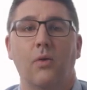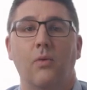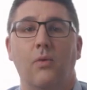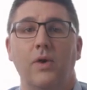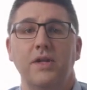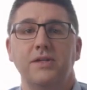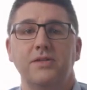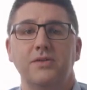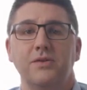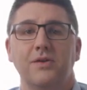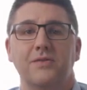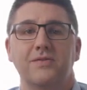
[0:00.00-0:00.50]

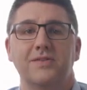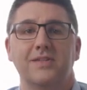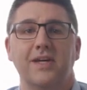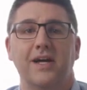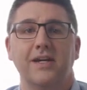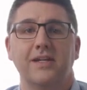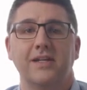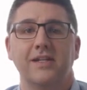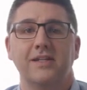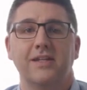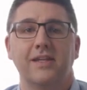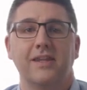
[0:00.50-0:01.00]
Once you have
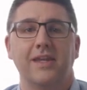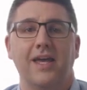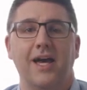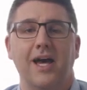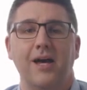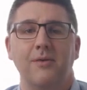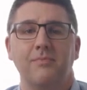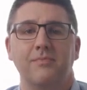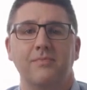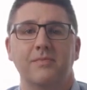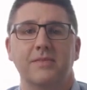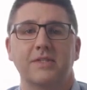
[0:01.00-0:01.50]
signed into the
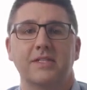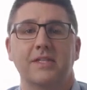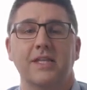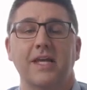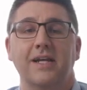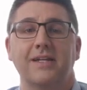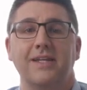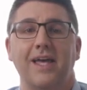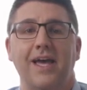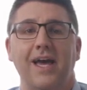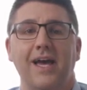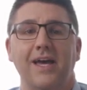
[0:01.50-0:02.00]
app,
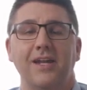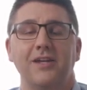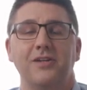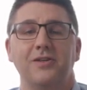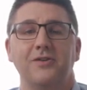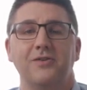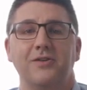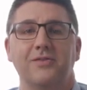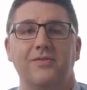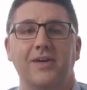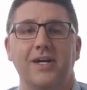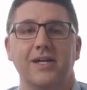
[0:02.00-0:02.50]
select Add
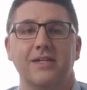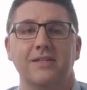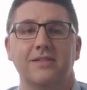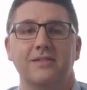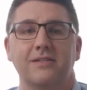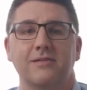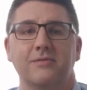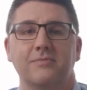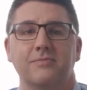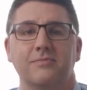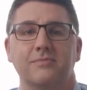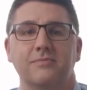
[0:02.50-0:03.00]
New
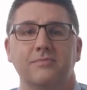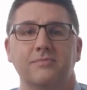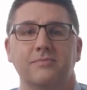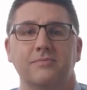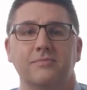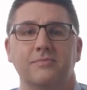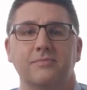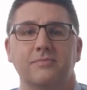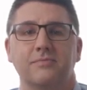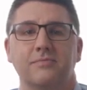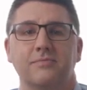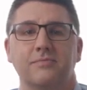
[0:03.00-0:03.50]
Device.
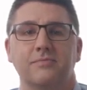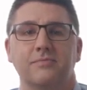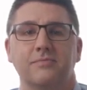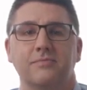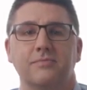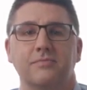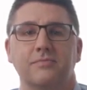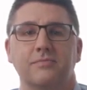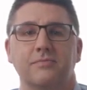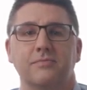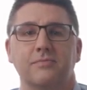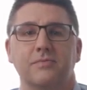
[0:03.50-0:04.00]

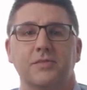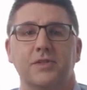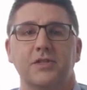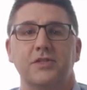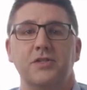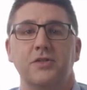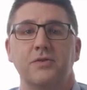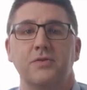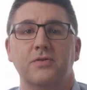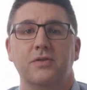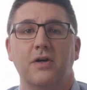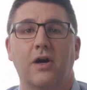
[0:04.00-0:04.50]

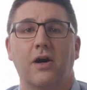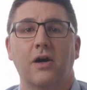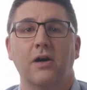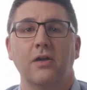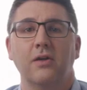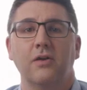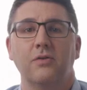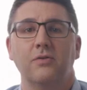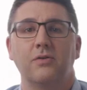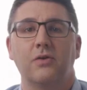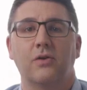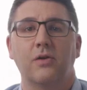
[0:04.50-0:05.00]
Choose
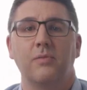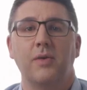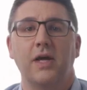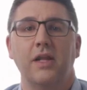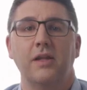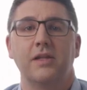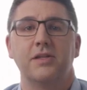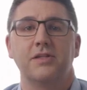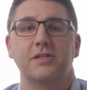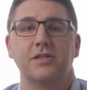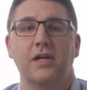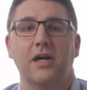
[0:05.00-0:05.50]
Arlo
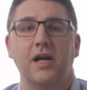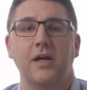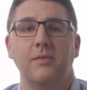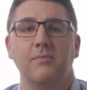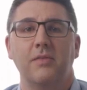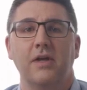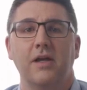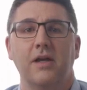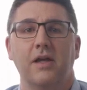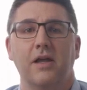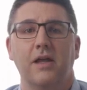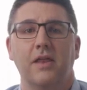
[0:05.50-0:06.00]
Doorbell and
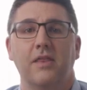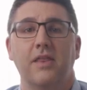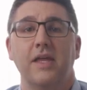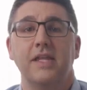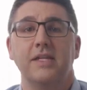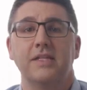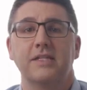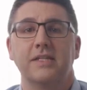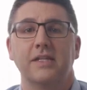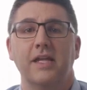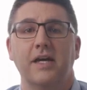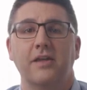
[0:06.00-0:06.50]
Chime,
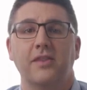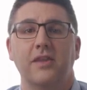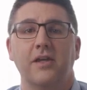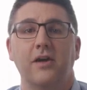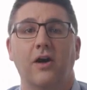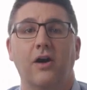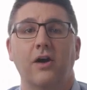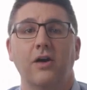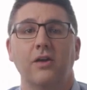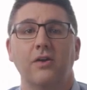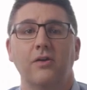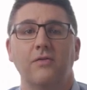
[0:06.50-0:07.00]
then select the
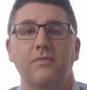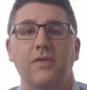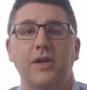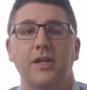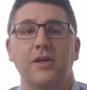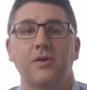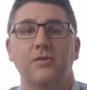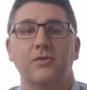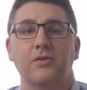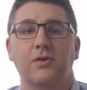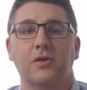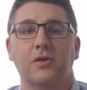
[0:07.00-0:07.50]
Arlo Video